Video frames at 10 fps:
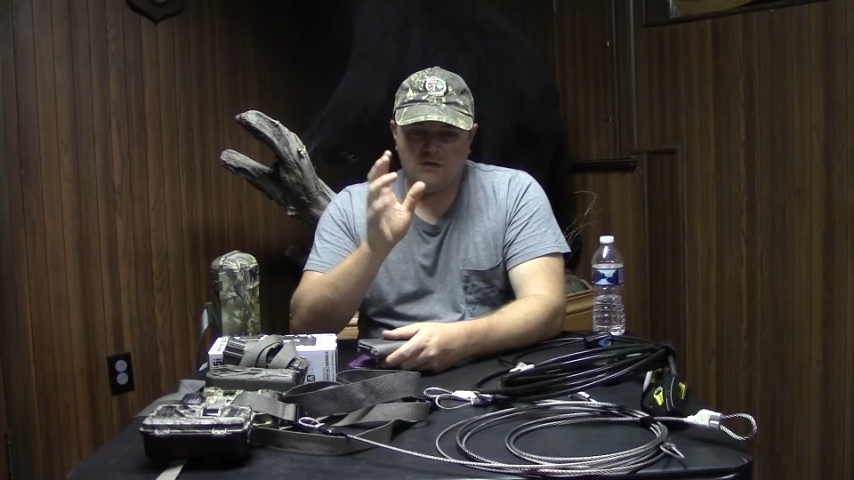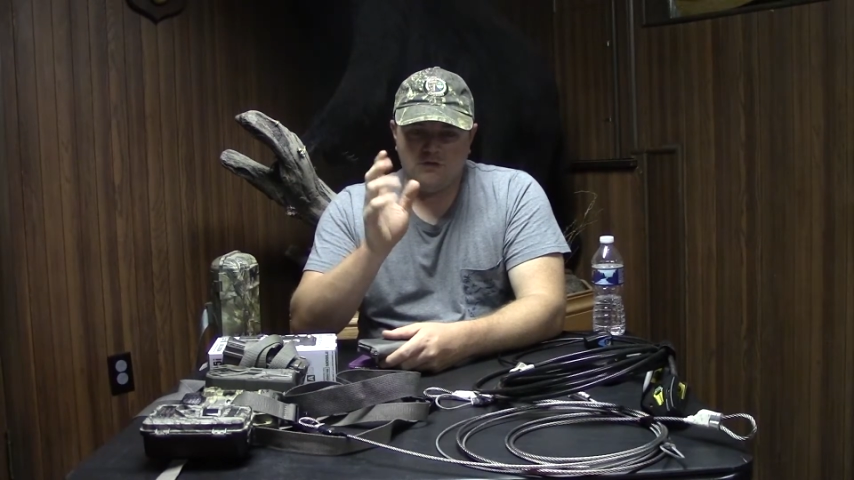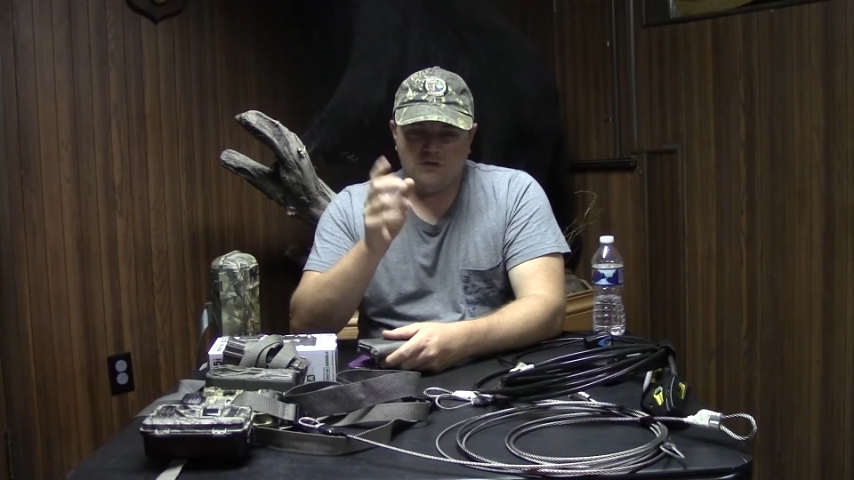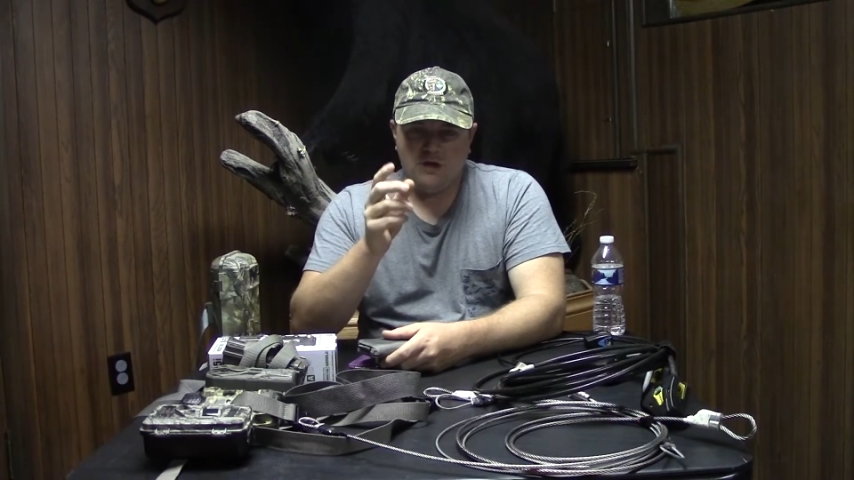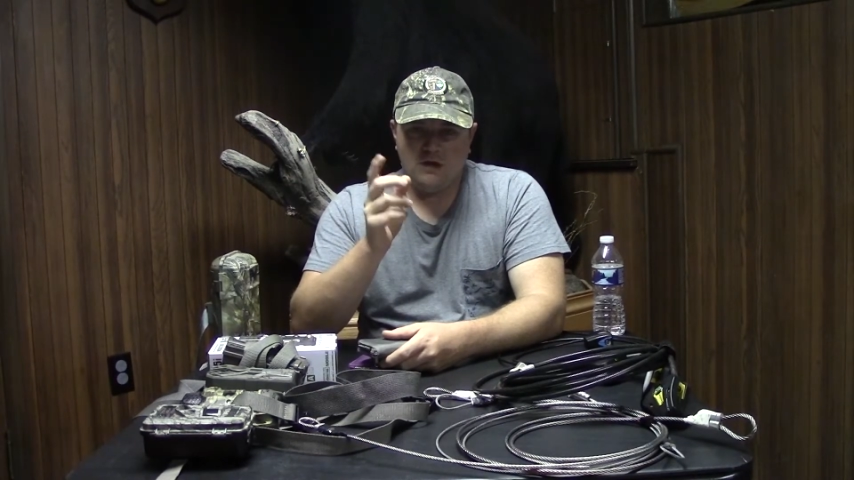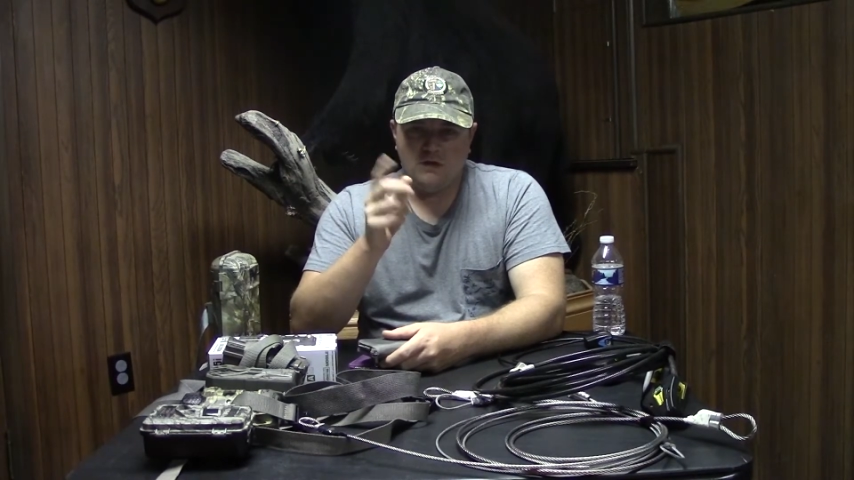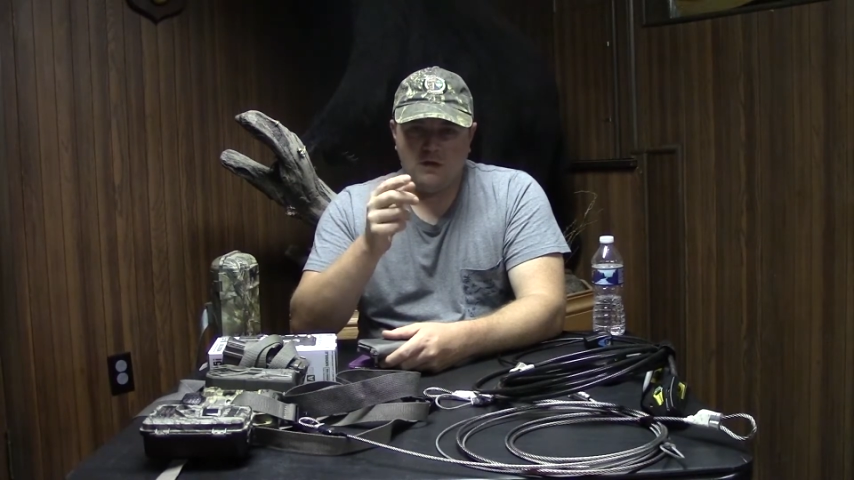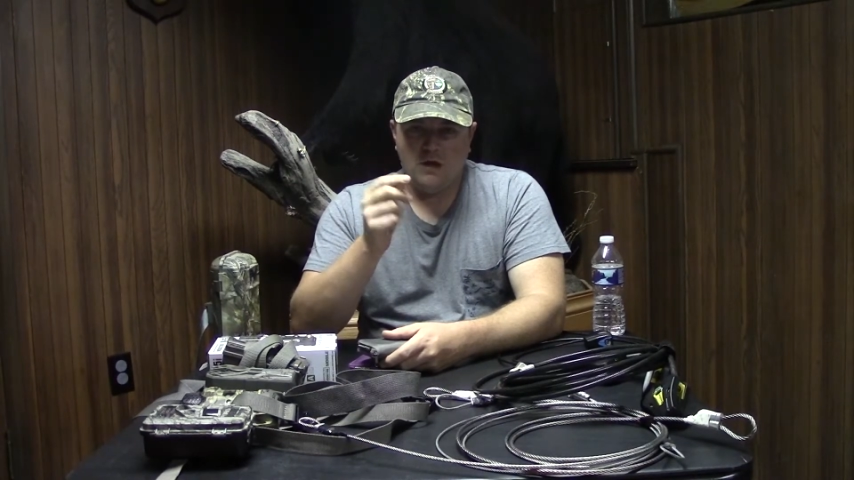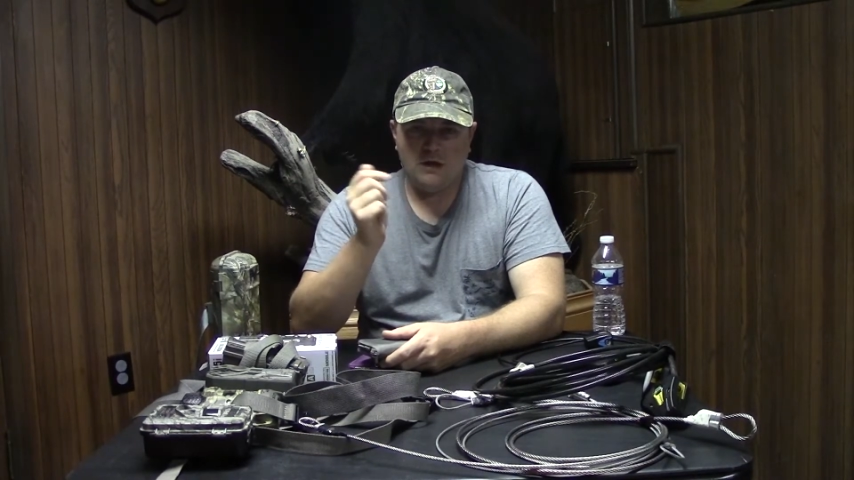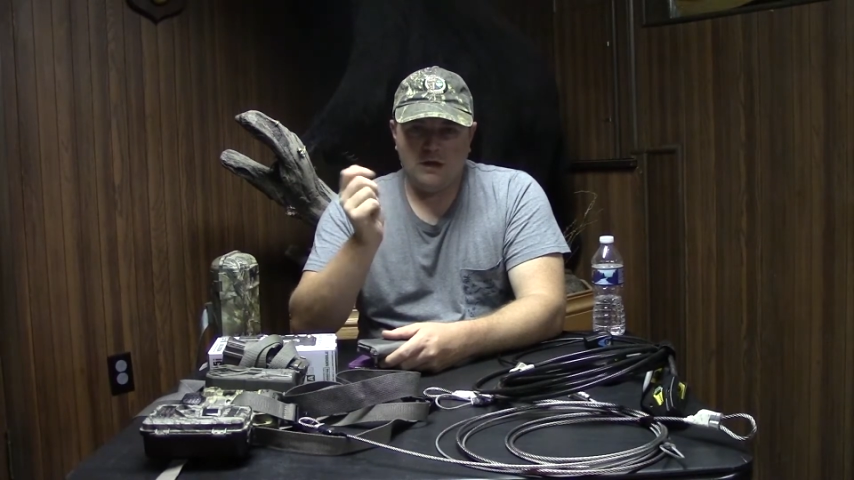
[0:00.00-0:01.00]
shut it,
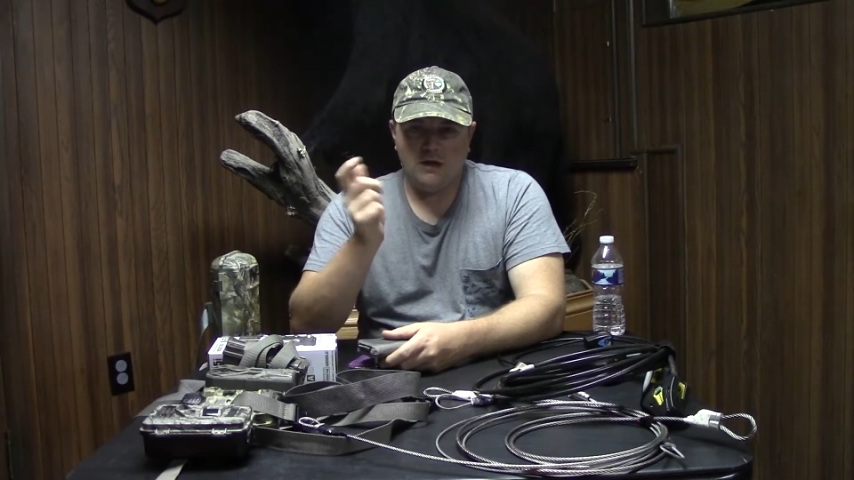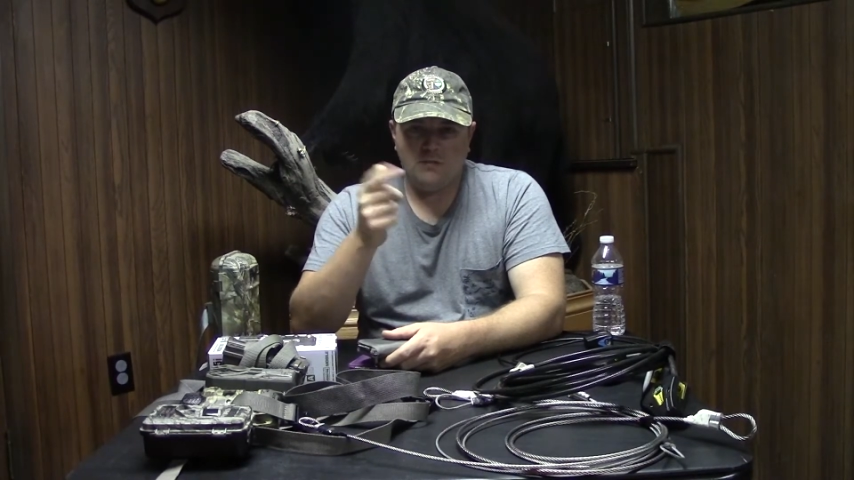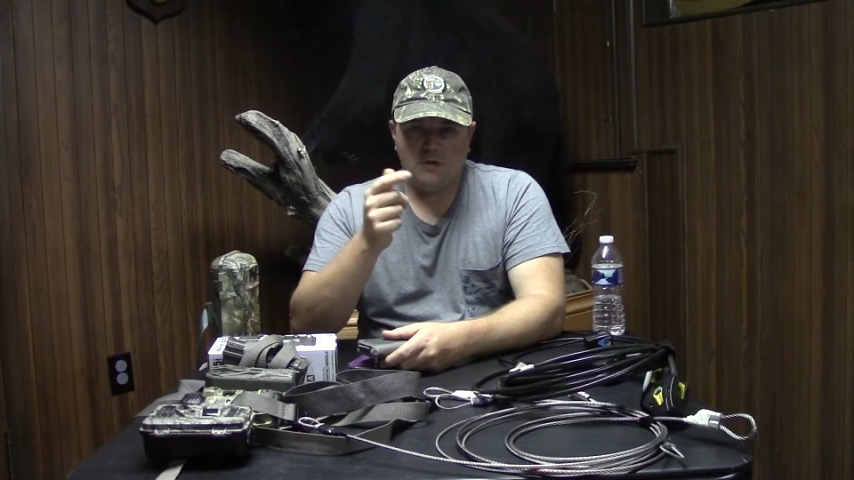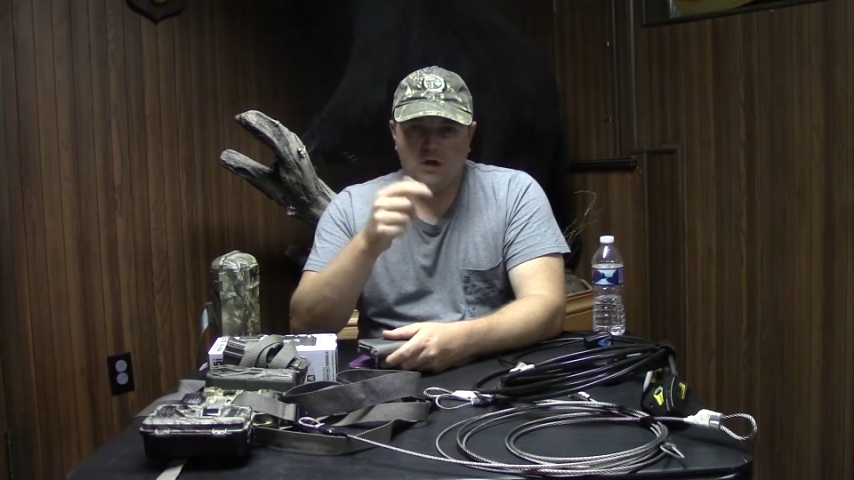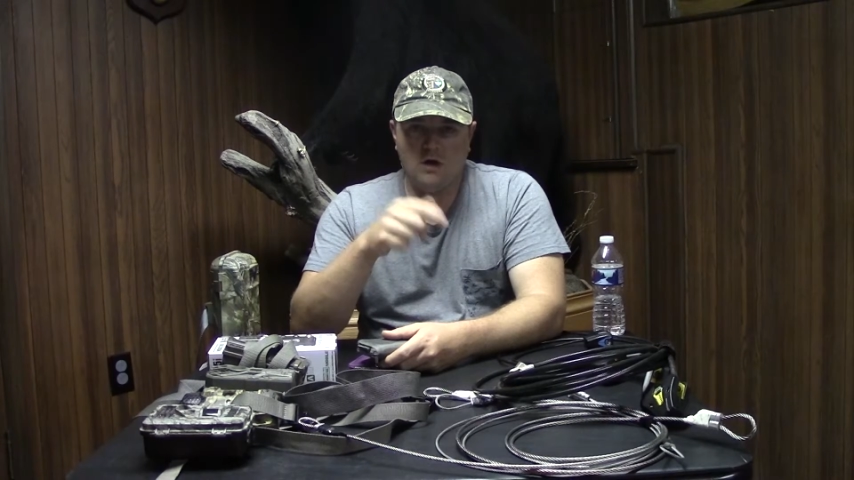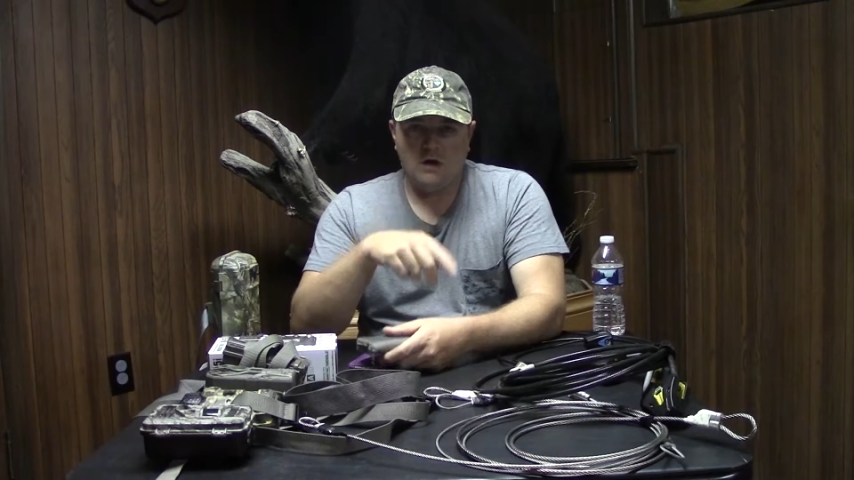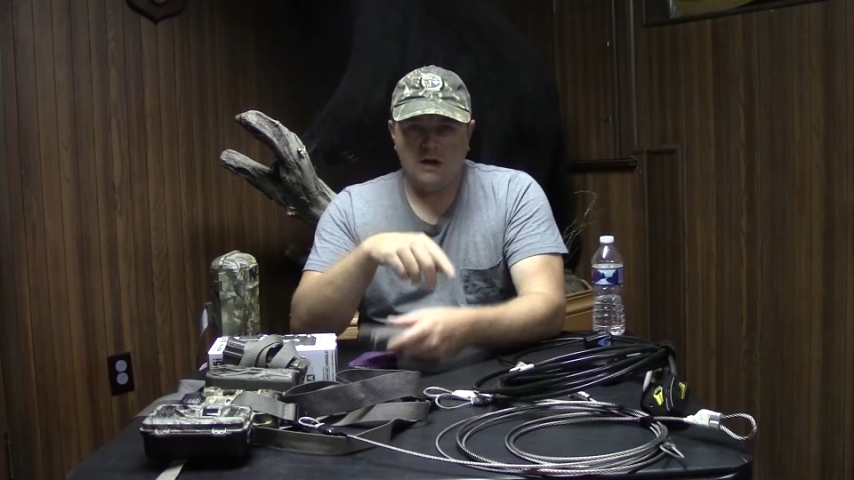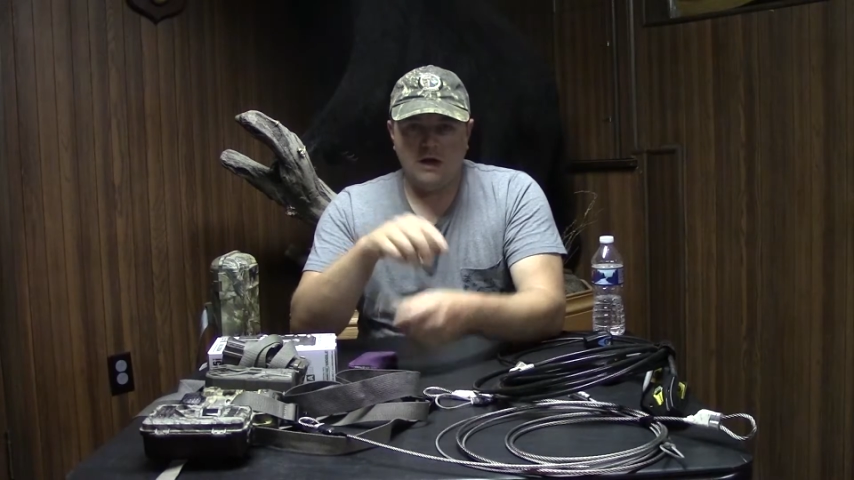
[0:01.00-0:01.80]
lock it, and I'm gone.